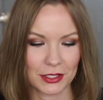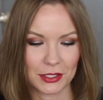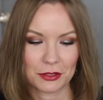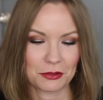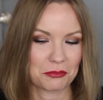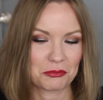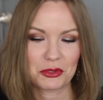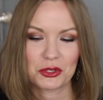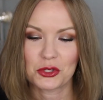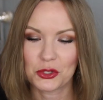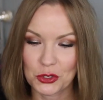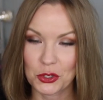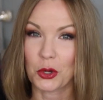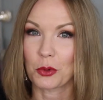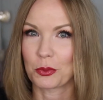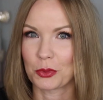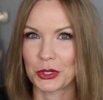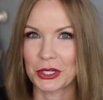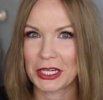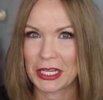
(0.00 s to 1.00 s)
It's
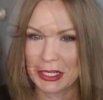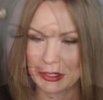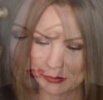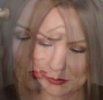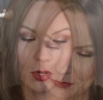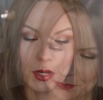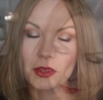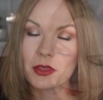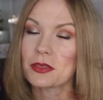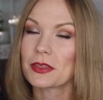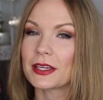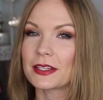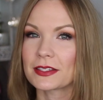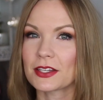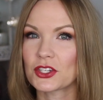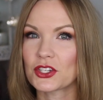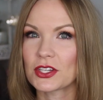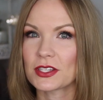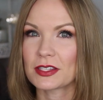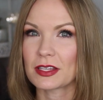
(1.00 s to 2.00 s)
so pretty. So one of the things
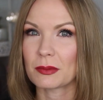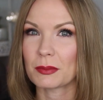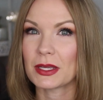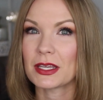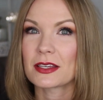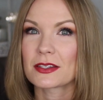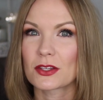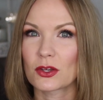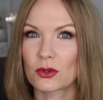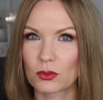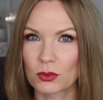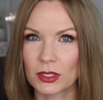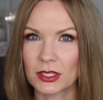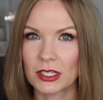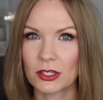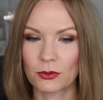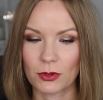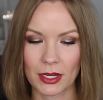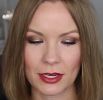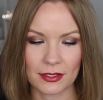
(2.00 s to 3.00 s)
that she sent me is a
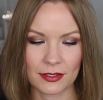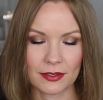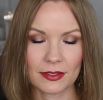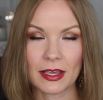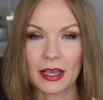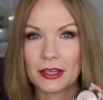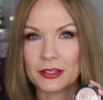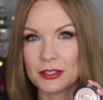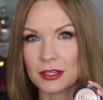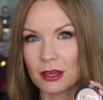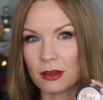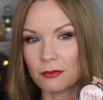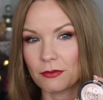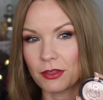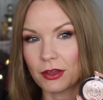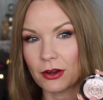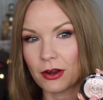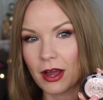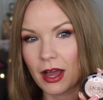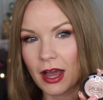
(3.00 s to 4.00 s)
really great set of
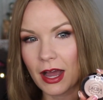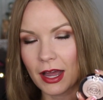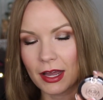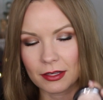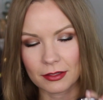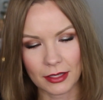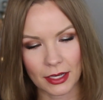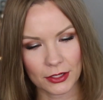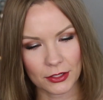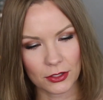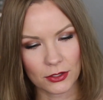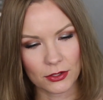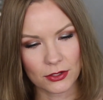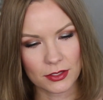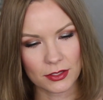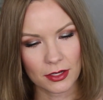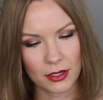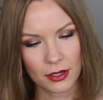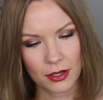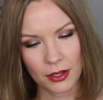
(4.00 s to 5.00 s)
their
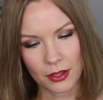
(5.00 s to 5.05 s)
highlighters.